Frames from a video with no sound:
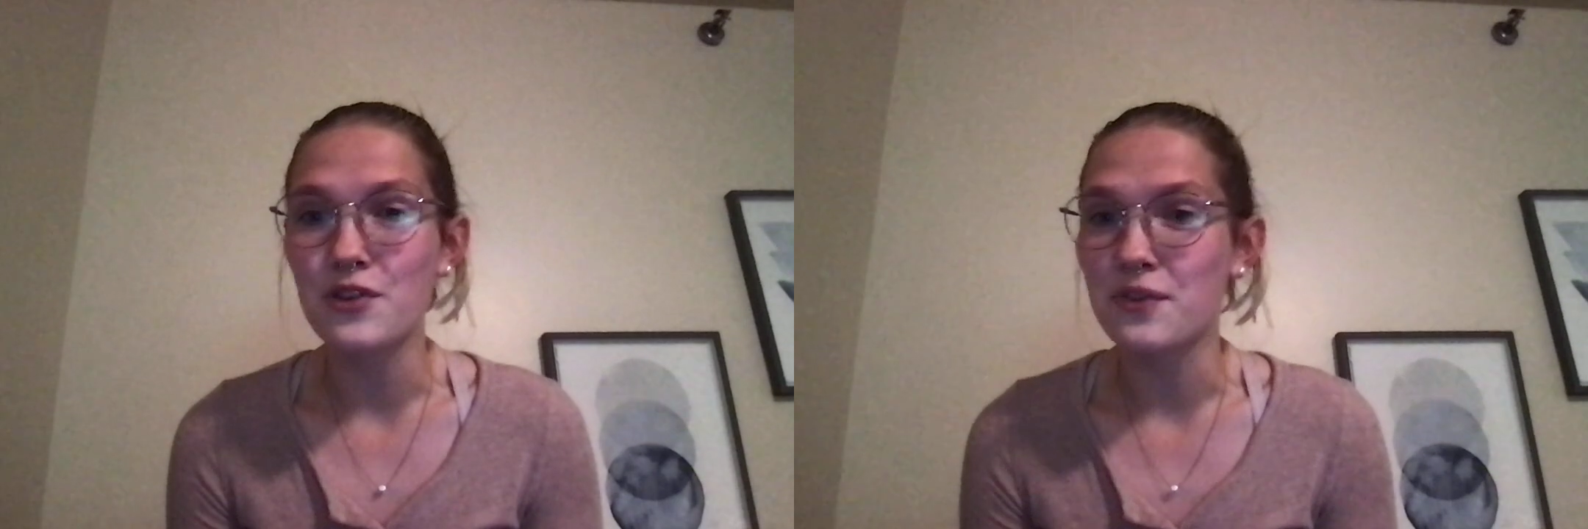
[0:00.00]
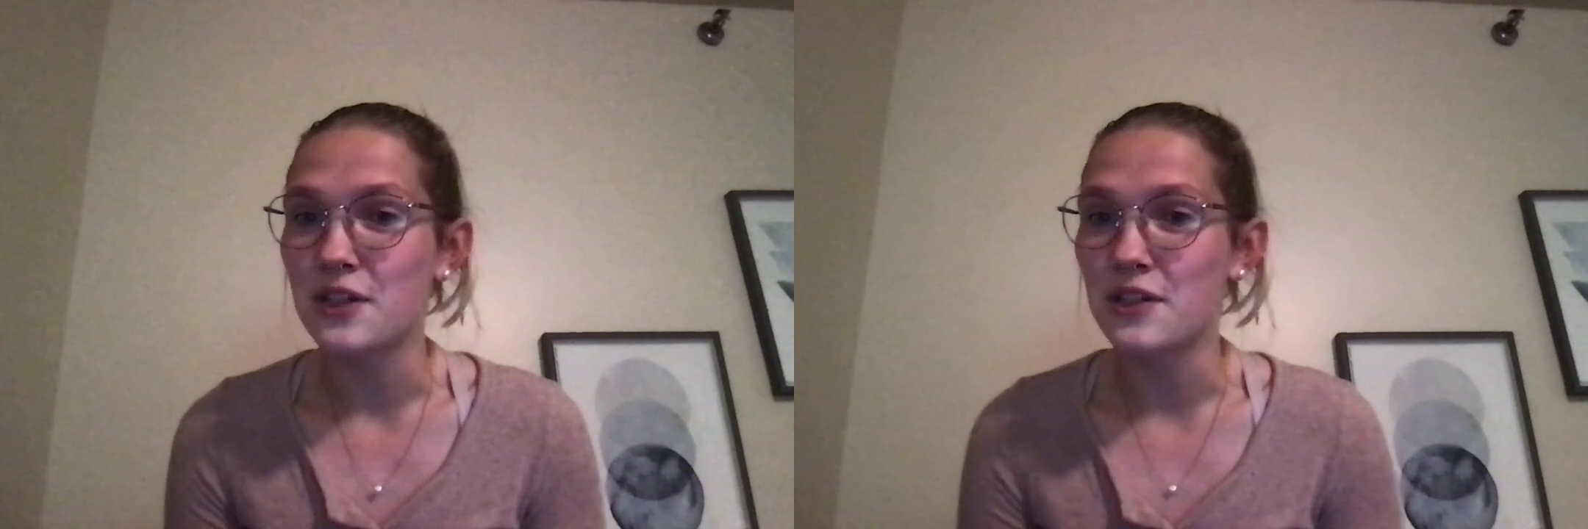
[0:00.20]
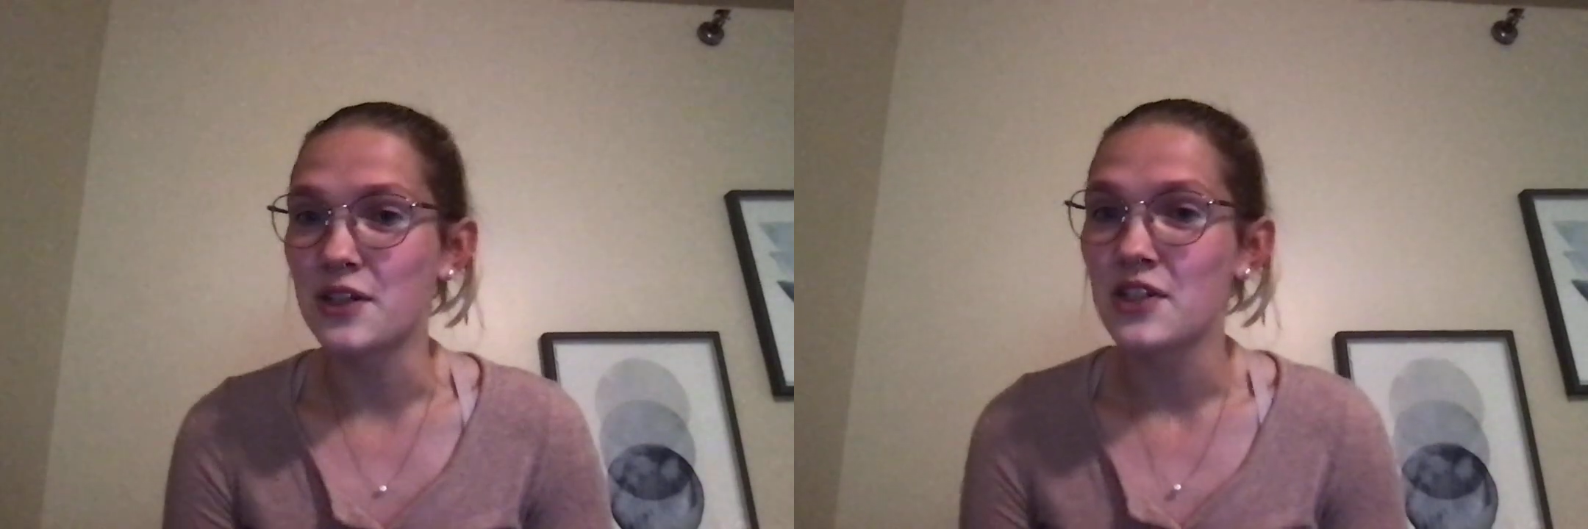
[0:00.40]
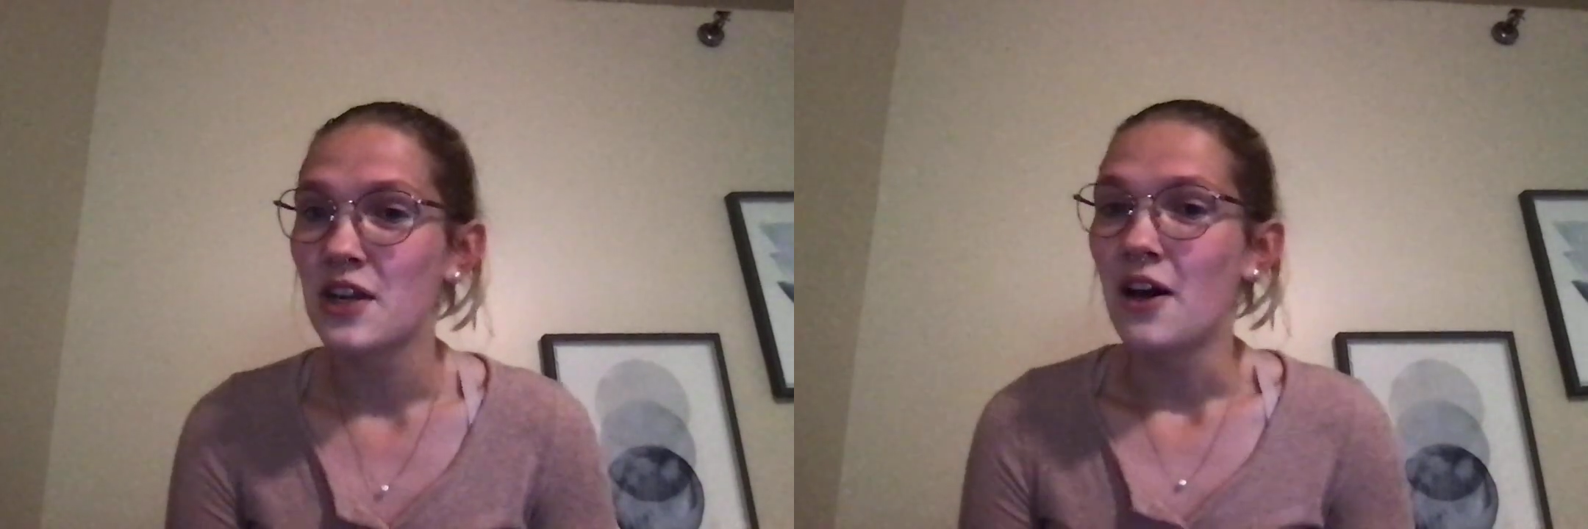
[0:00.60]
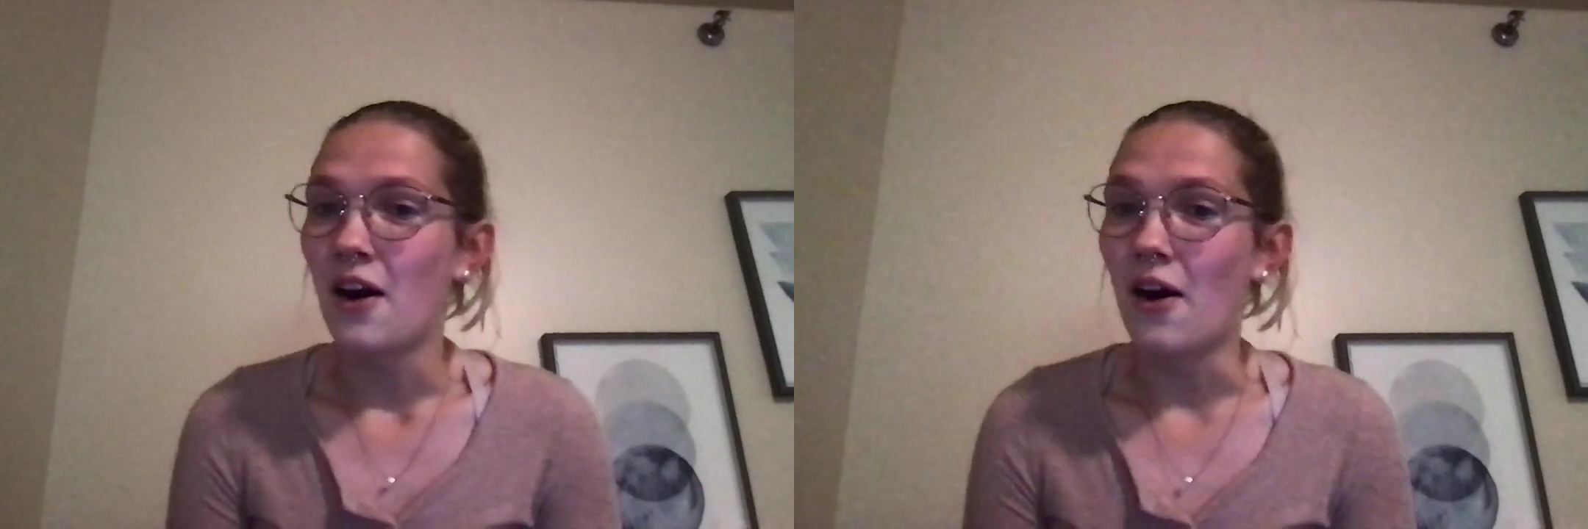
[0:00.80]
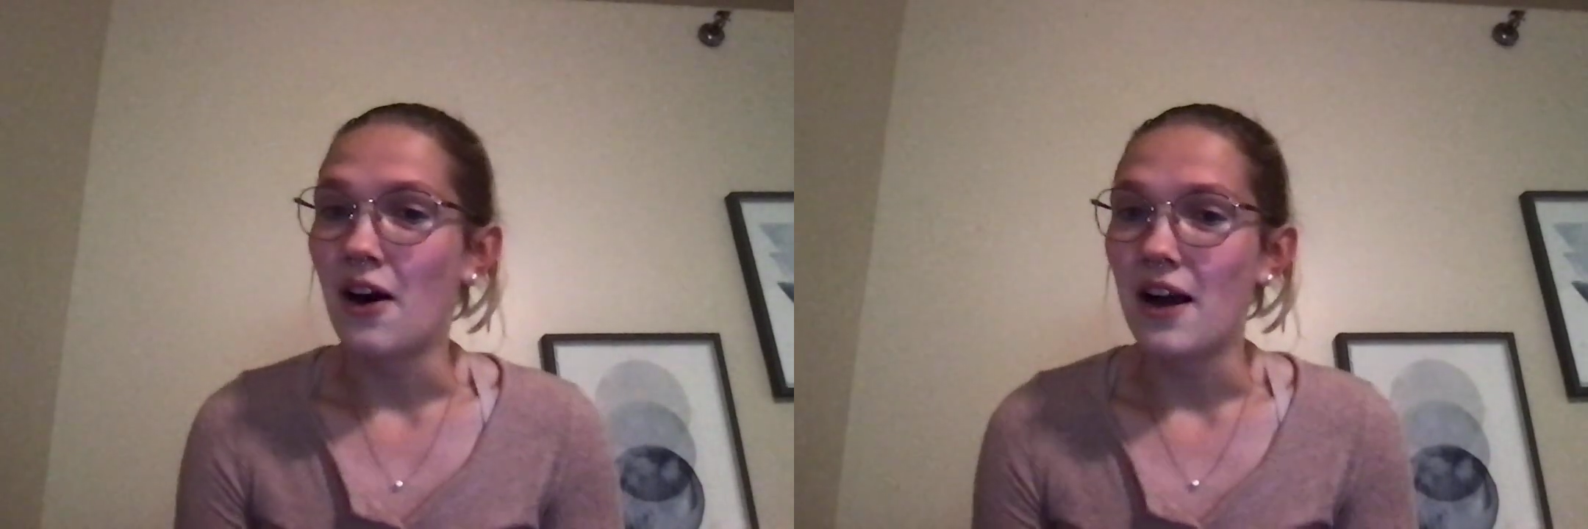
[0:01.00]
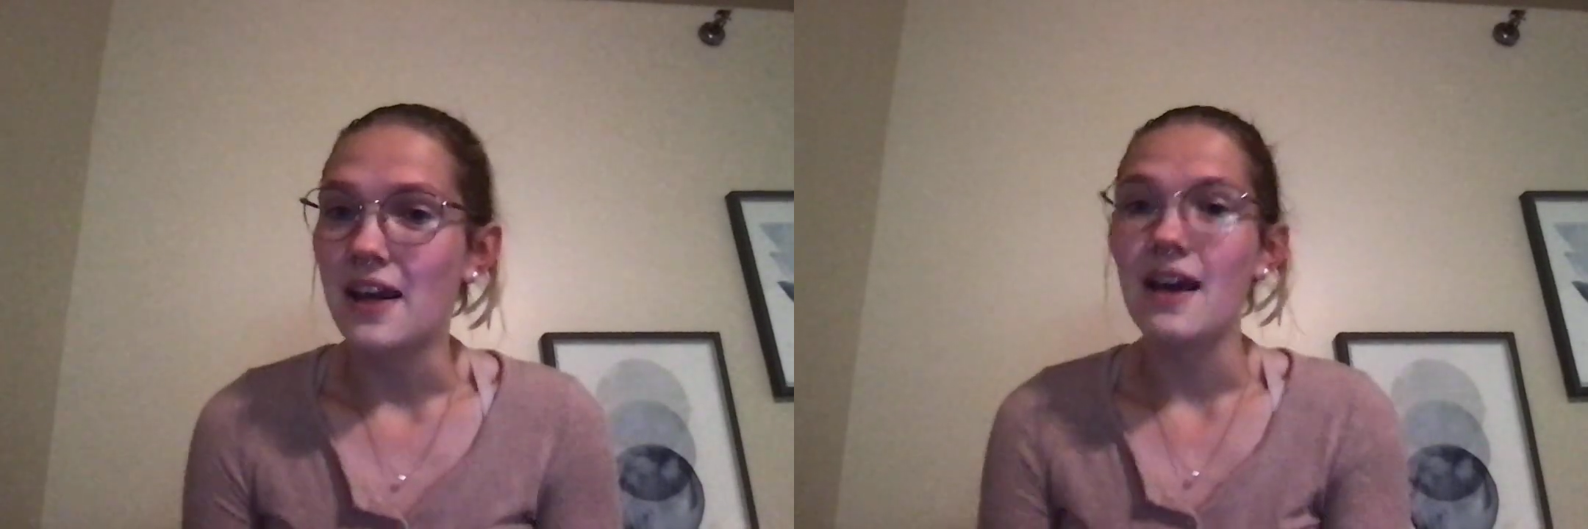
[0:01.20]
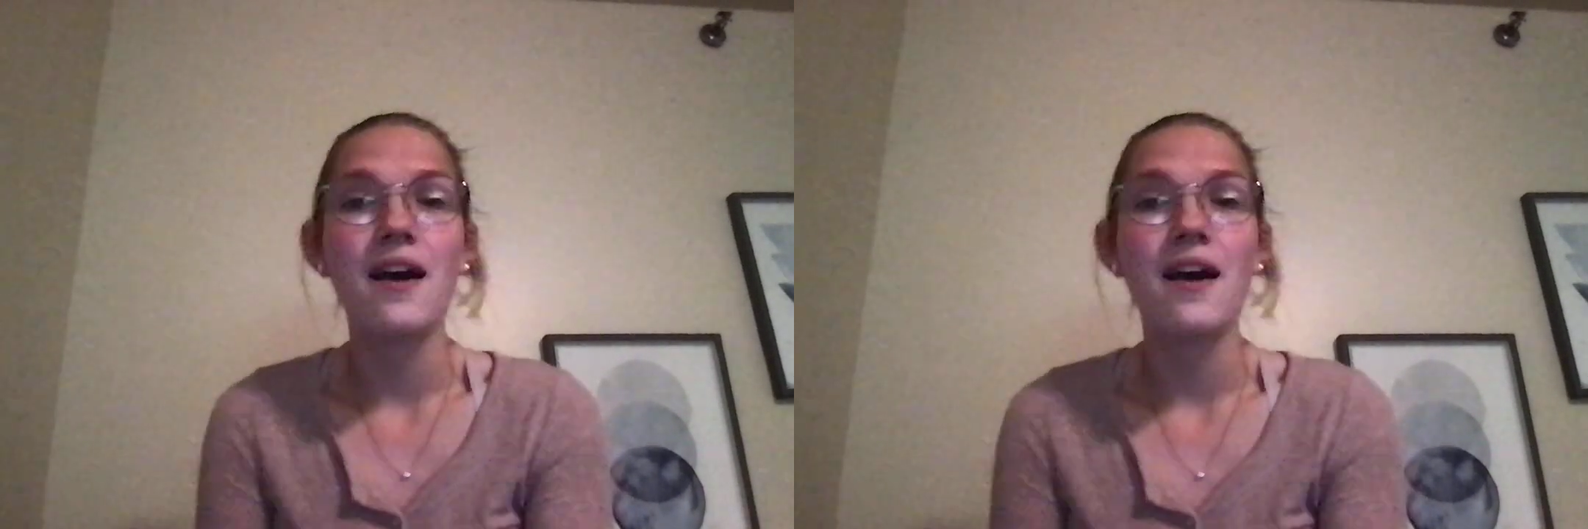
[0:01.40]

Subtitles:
research on